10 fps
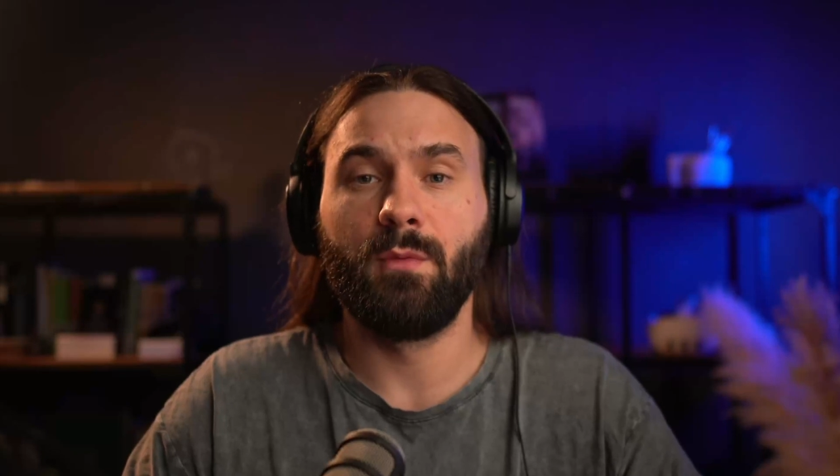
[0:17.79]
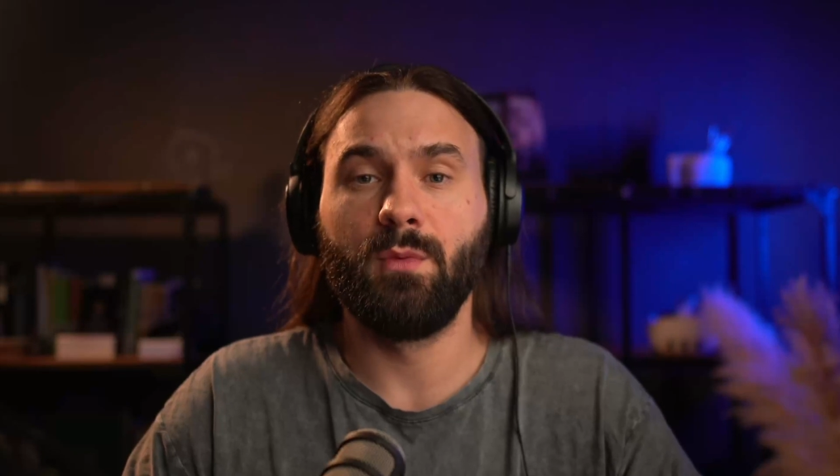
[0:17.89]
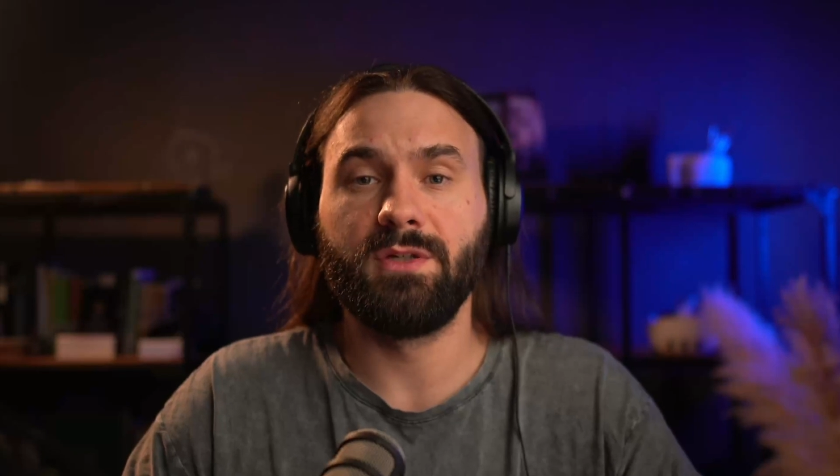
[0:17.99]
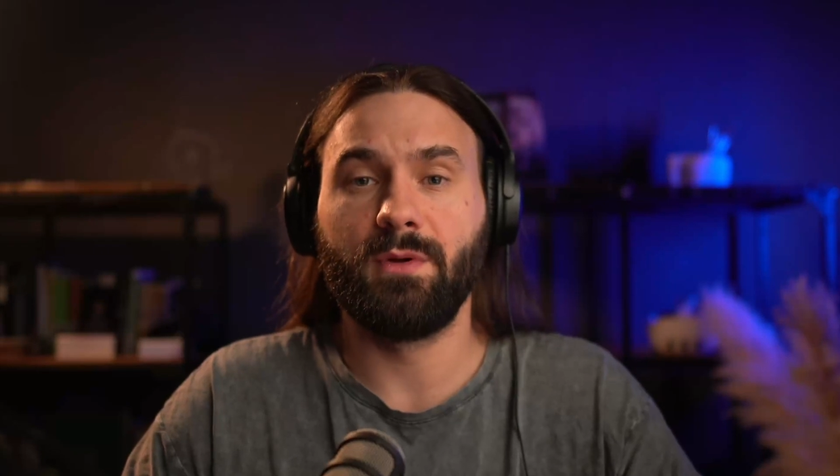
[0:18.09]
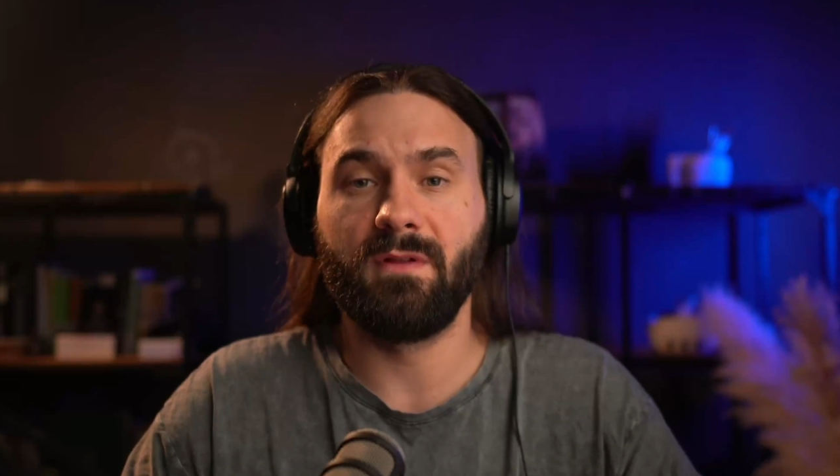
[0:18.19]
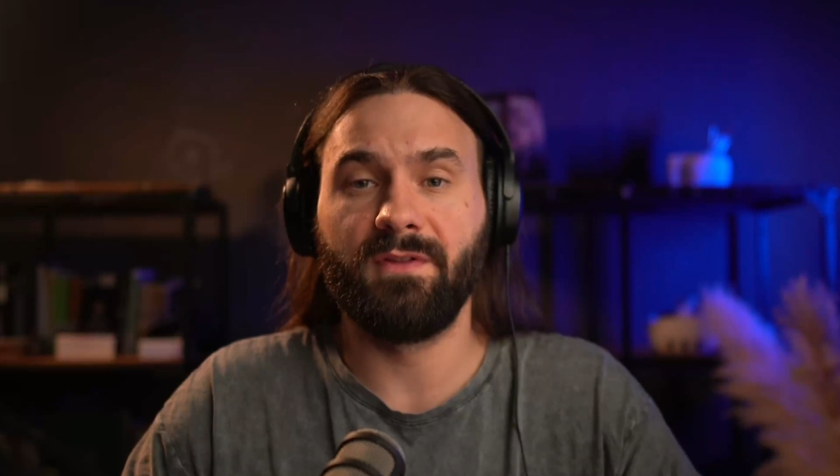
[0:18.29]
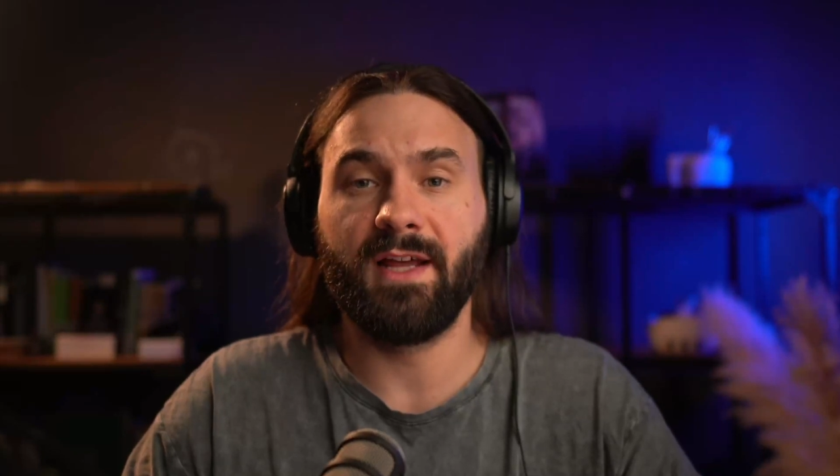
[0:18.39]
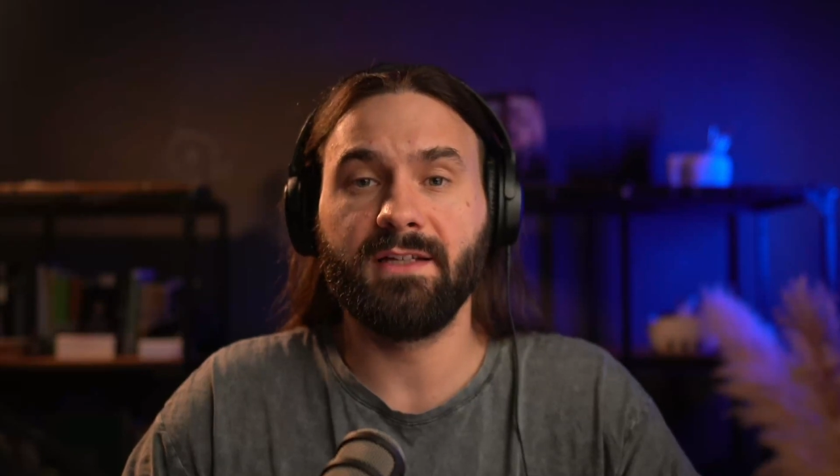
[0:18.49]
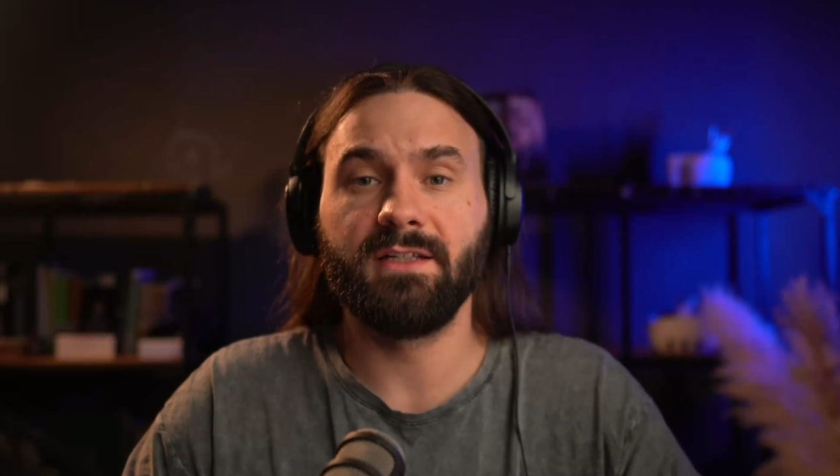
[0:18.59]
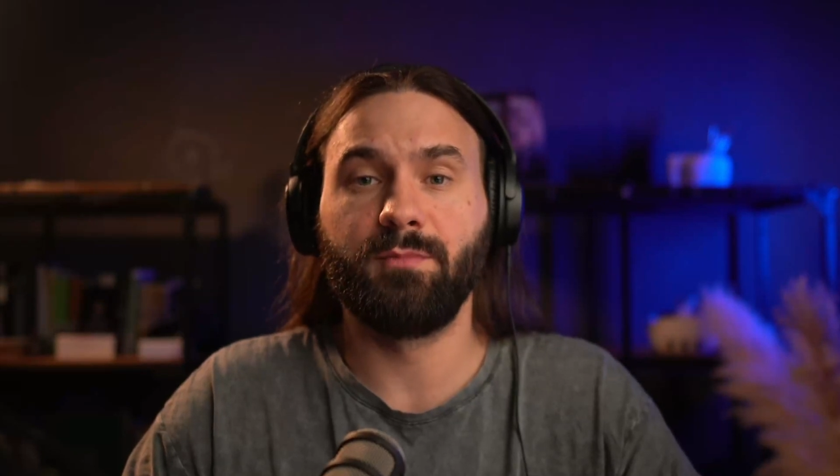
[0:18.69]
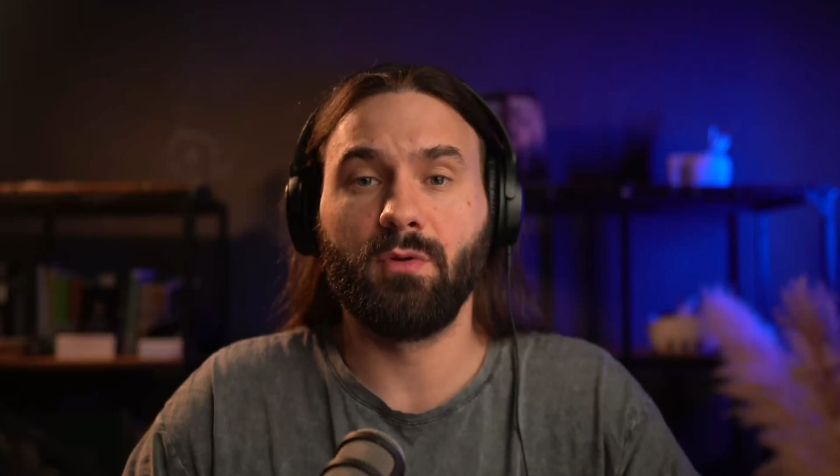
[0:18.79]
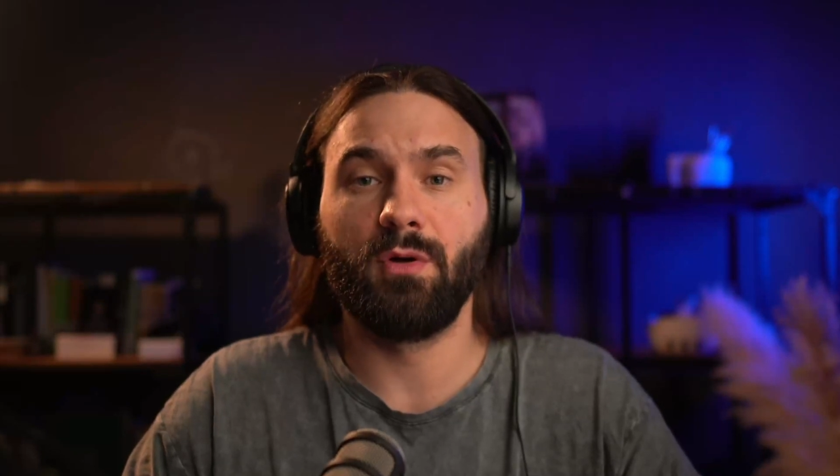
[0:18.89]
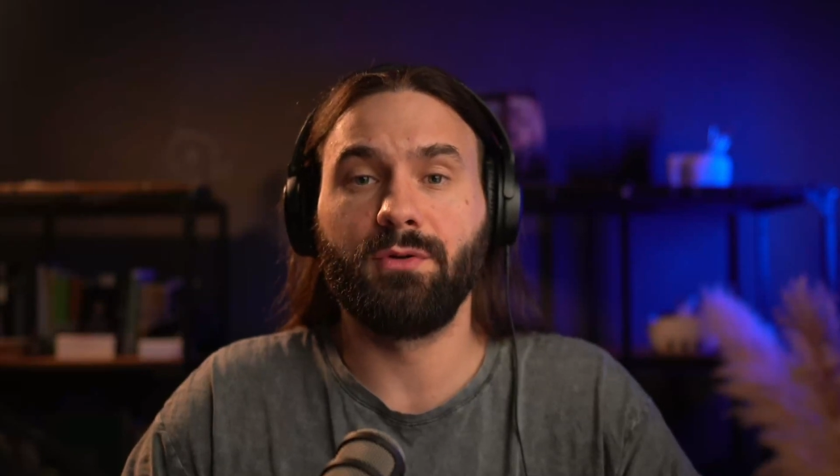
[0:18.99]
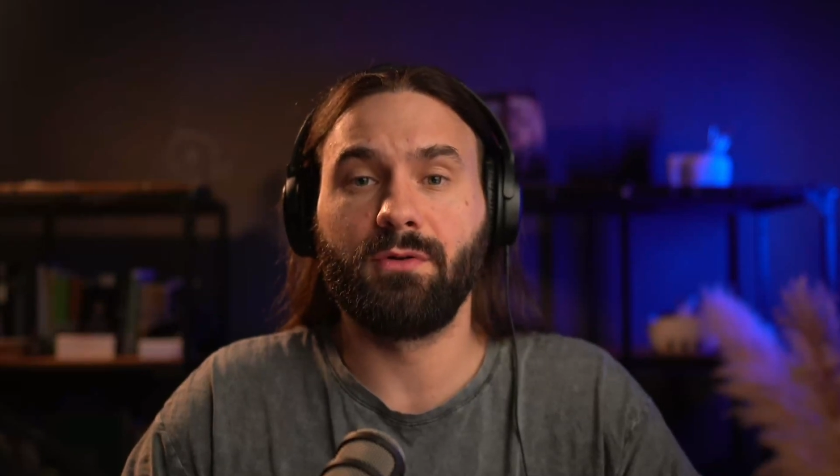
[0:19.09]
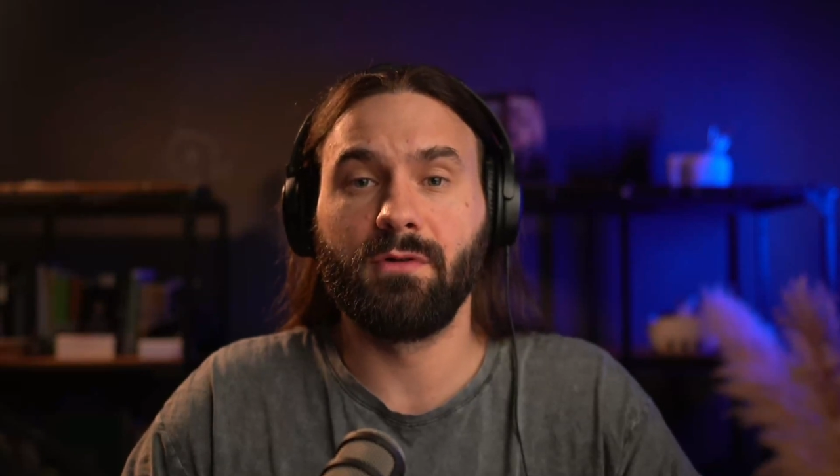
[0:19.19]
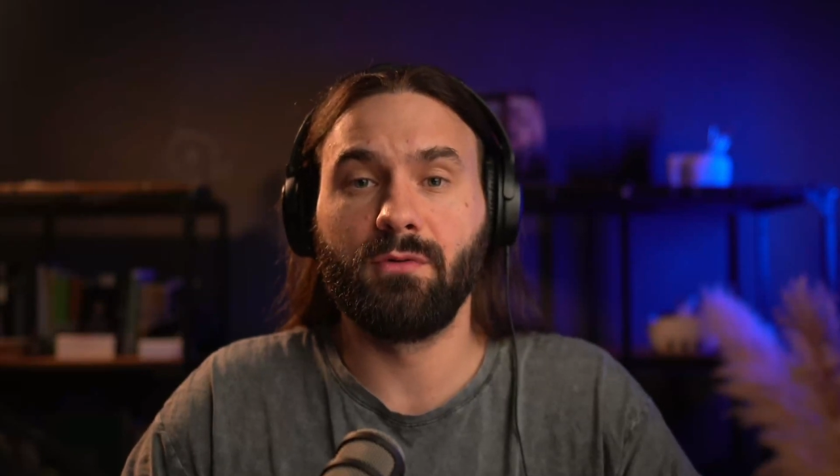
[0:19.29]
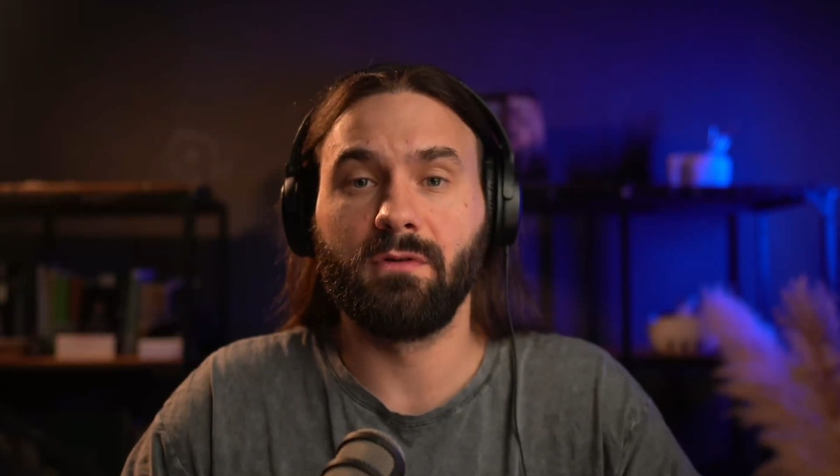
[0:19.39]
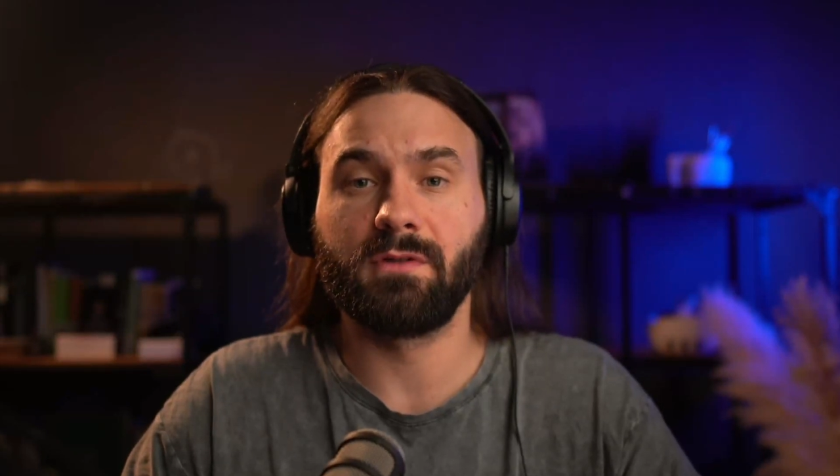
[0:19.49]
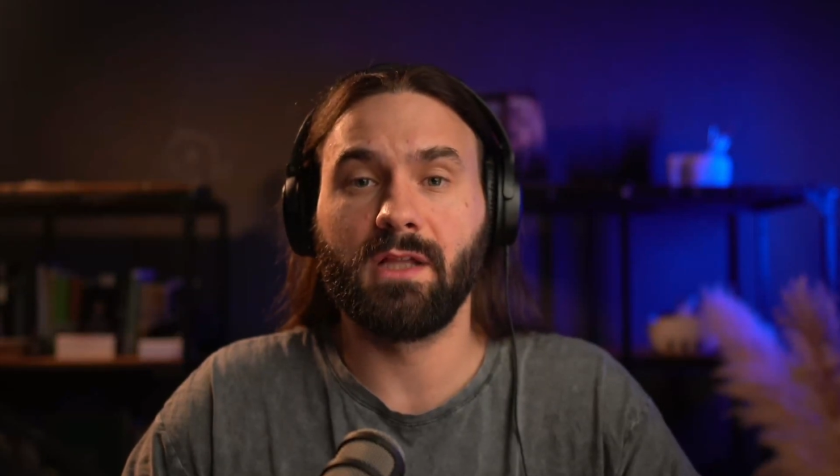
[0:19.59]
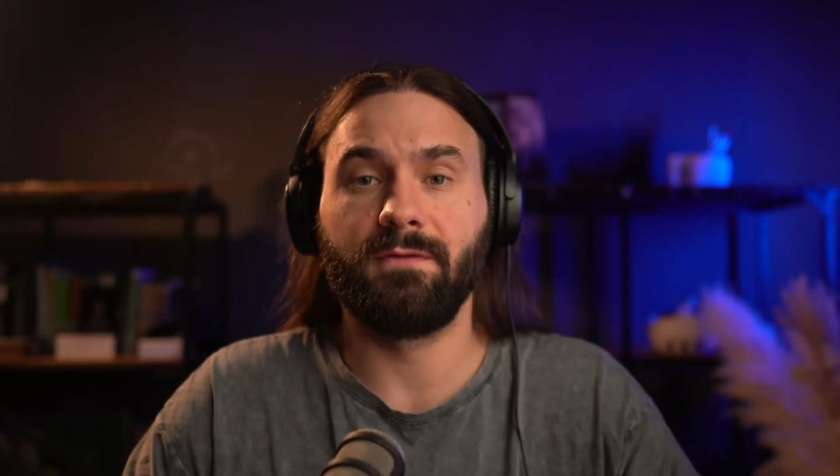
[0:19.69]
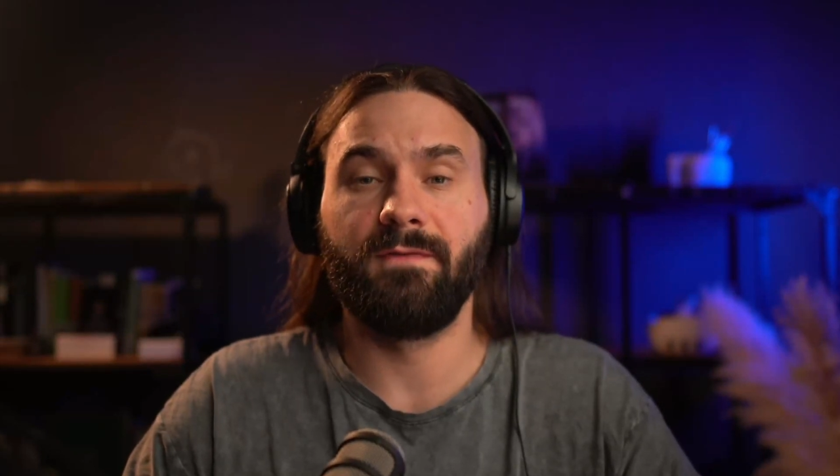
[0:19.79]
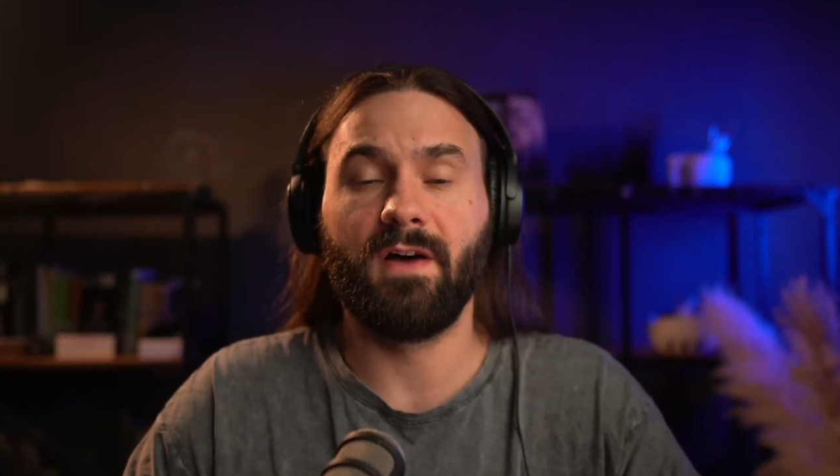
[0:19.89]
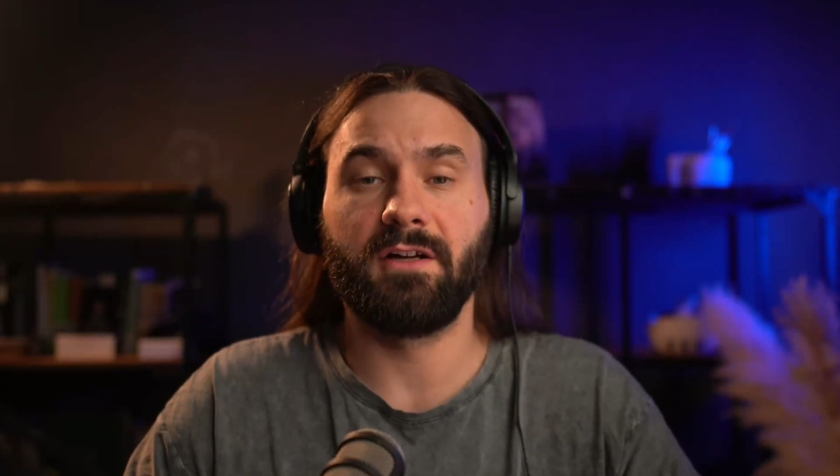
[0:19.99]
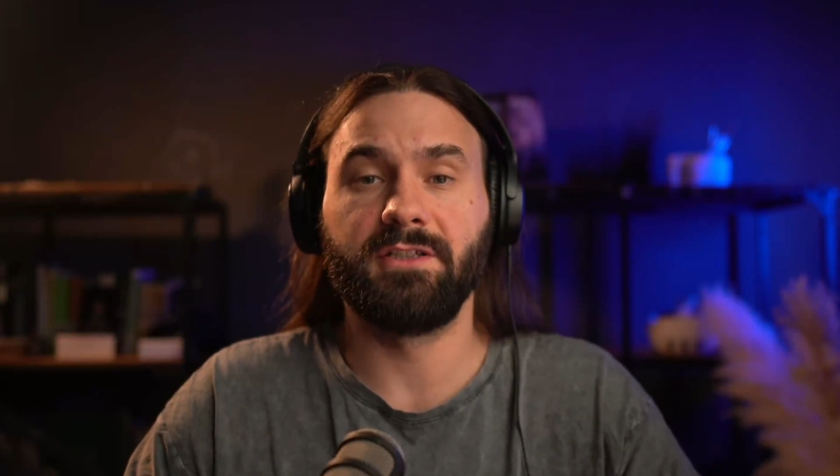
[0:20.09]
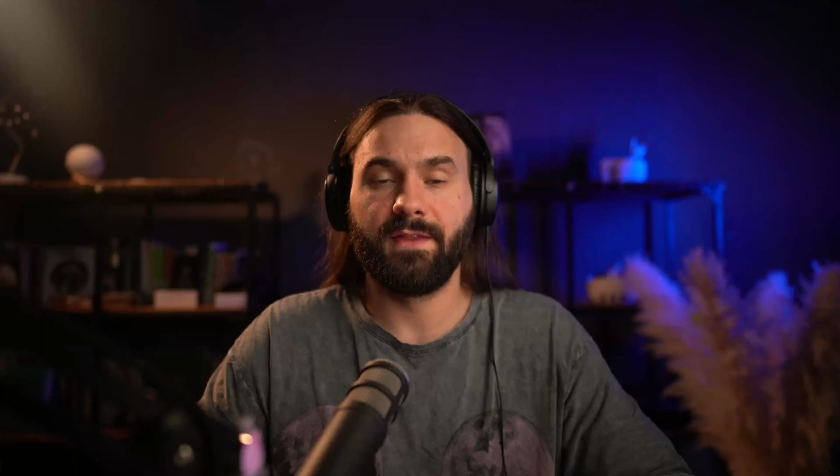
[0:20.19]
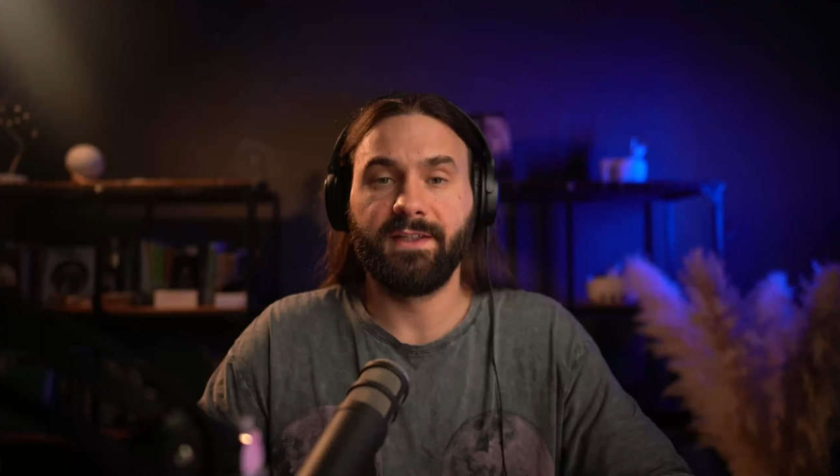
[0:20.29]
which will then deploy to Google Cloud Functions.